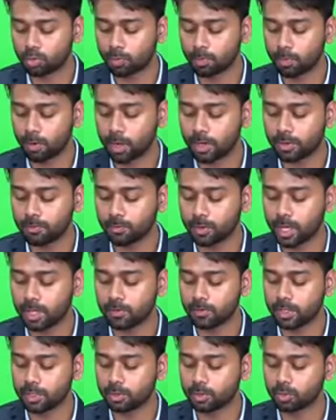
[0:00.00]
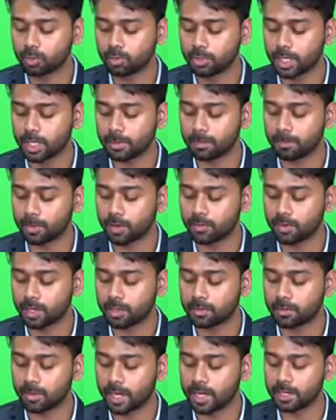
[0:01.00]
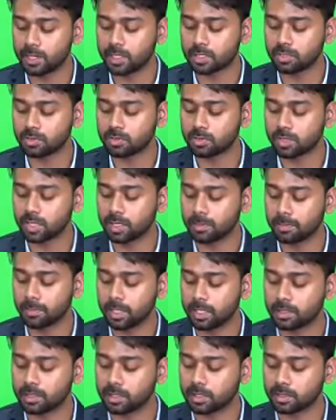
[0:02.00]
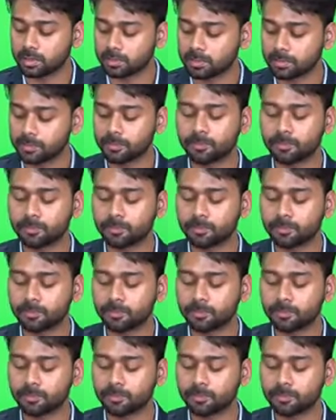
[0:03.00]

2.5 into 10 power minus 3 meter.